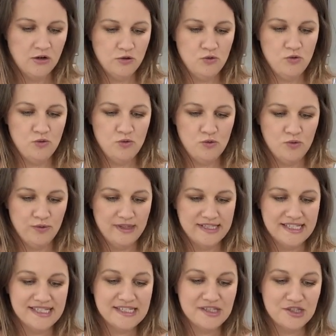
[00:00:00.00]
Ooh,
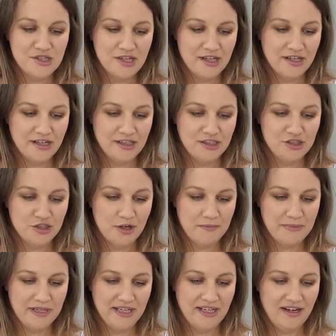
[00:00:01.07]
this is the
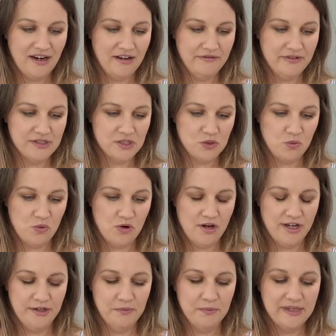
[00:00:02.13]
Trumpet of the
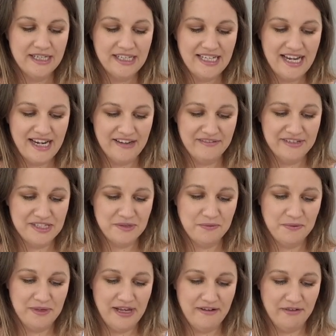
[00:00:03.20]
Swan. We didn't have this
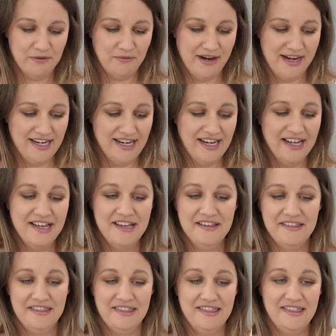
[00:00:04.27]
one, we haven't read it.
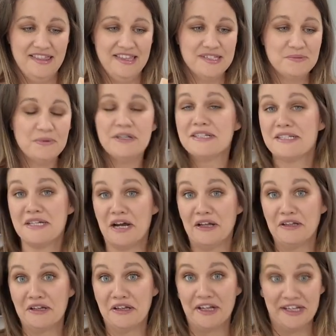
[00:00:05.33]
This one does not
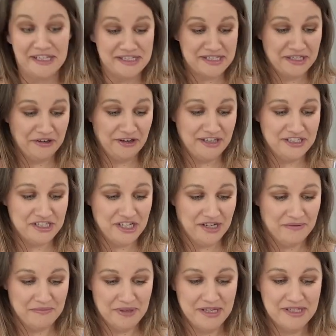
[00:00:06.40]
look like it's in great
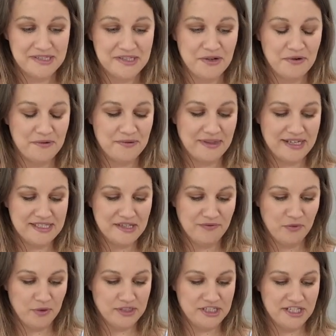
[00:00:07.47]
shape. So that's
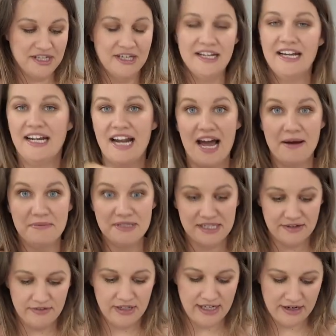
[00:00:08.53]
unfortunate. It happens
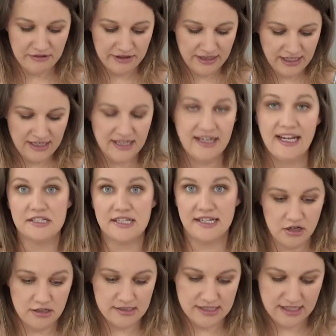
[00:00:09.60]
every now and then and I just
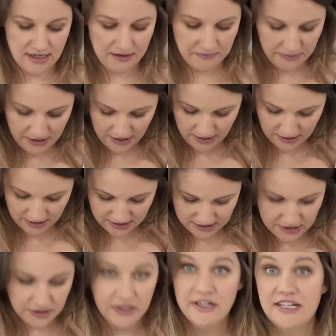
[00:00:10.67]
toss it up
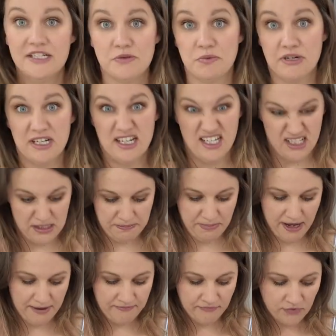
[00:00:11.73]
to it is what it is.
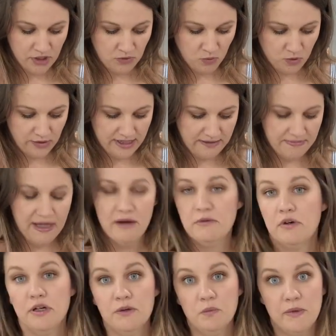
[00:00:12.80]
But we'll keep that
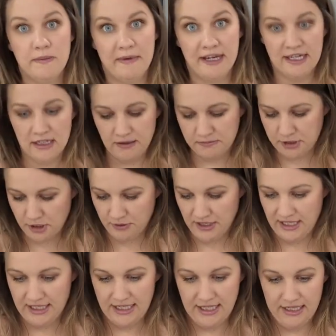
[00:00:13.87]
one. We may end up
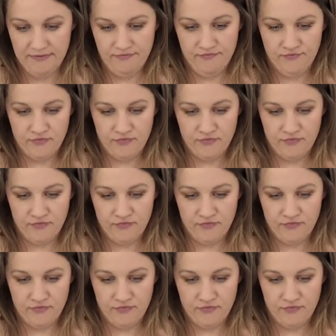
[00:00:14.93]
donating it.